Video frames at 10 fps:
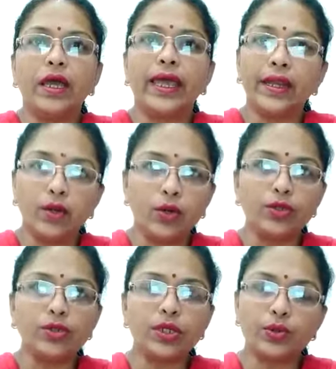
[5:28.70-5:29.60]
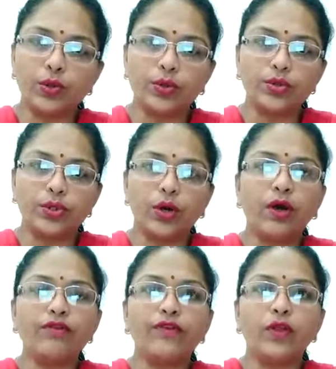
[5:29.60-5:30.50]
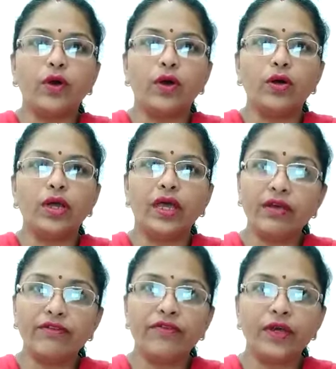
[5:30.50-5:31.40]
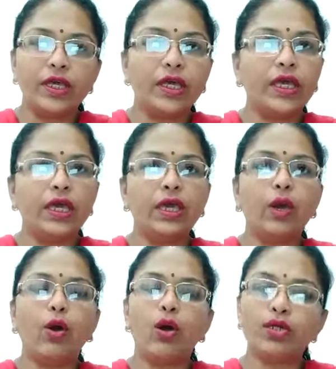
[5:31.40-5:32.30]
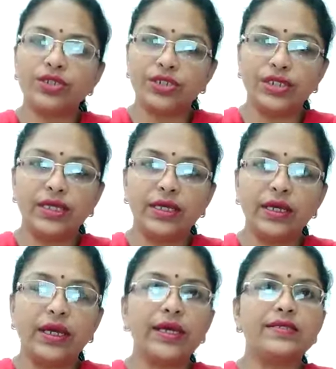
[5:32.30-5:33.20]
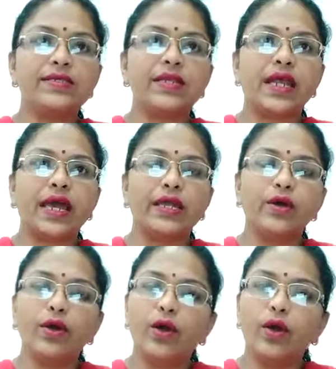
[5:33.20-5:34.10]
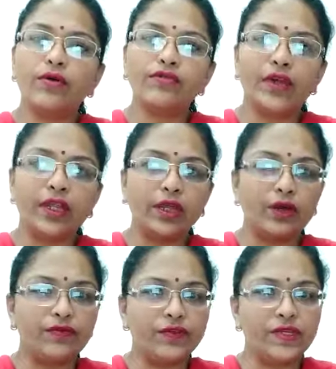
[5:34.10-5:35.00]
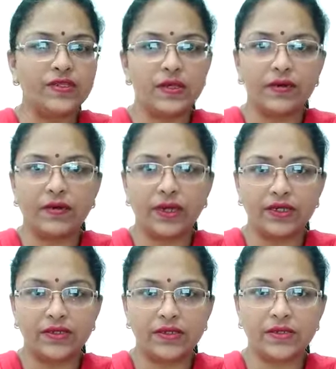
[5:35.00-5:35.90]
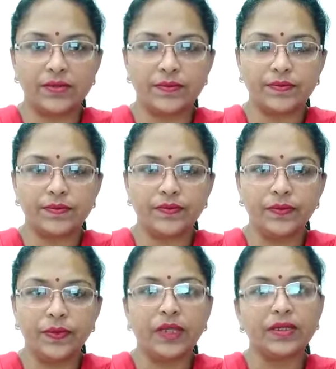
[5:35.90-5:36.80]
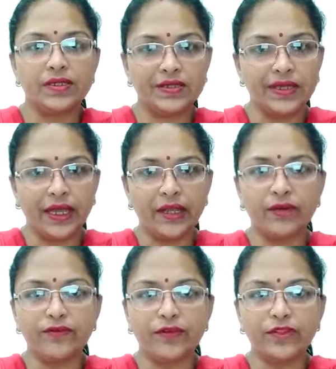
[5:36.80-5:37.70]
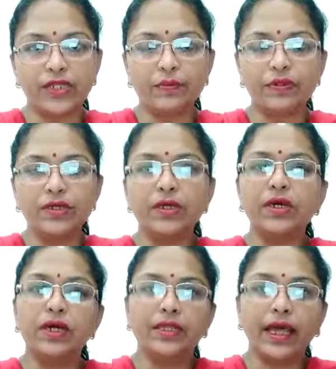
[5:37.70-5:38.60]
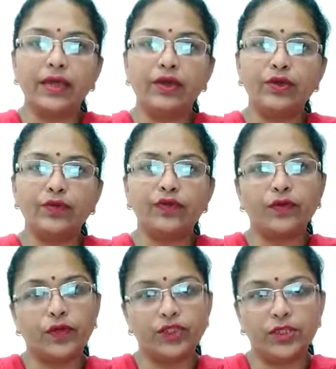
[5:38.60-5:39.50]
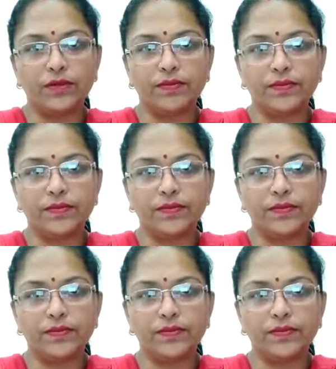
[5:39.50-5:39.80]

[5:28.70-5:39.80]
can go to the court of law if he or she is denied of any of these rights. This is the end of our chapter. Thank you for watching.